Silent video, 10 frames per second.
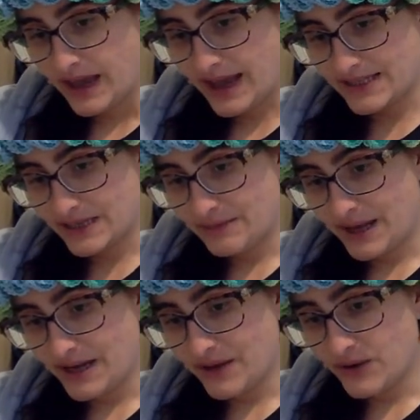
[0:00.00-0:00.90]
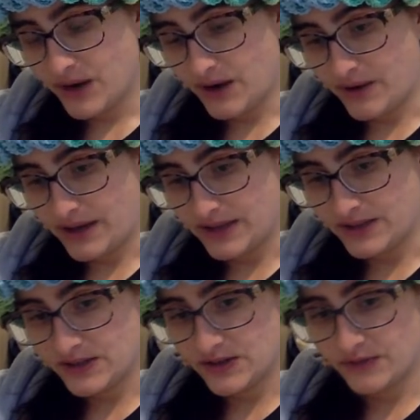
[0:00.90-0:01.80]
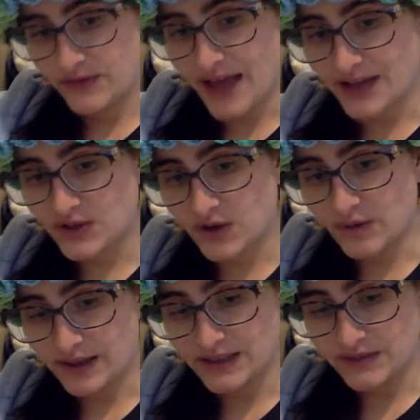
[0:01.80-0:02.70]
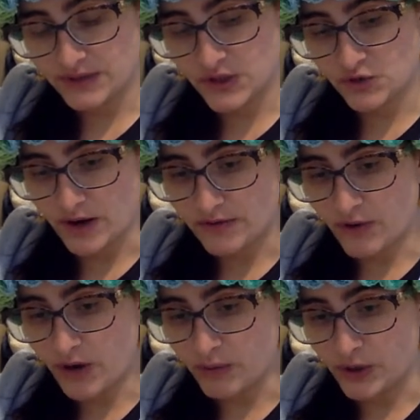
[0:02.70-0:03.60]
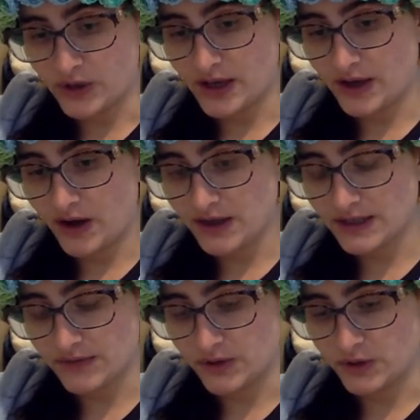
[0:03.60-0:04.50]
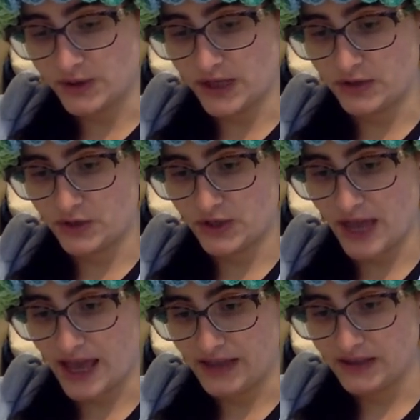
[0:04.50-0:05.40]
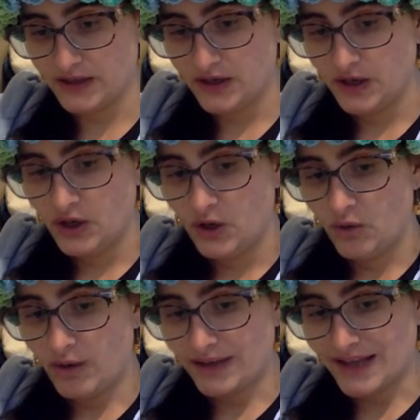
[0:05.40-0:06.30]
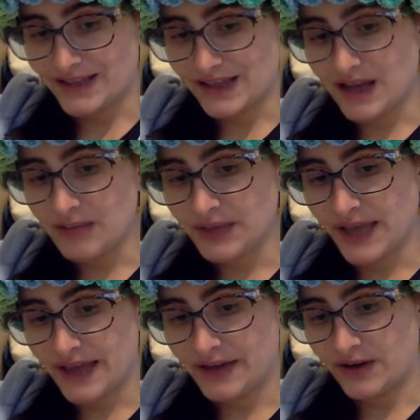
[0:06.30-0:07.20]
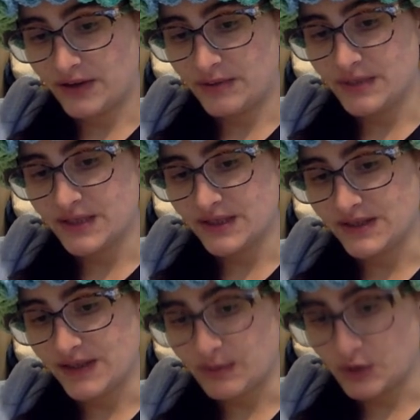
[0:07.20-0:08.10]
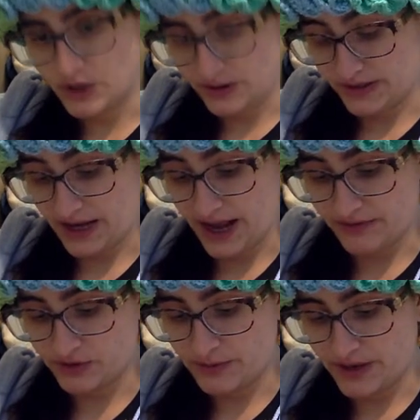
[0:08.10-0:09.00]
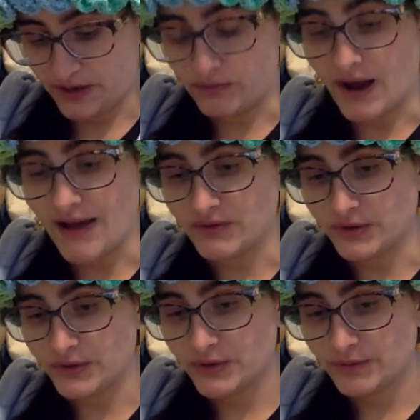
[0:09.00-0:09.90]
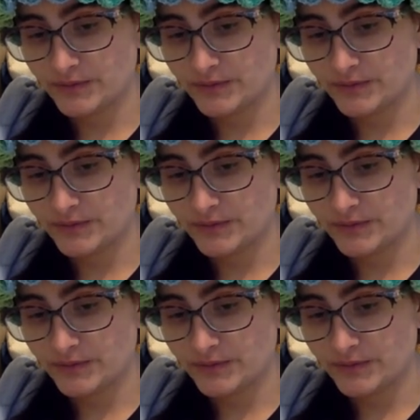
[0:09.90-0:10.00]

As in many other areas, the facts are relatively straightforward and not difficult to understand. What gets complicated are the misconceptions that have to be unraveled.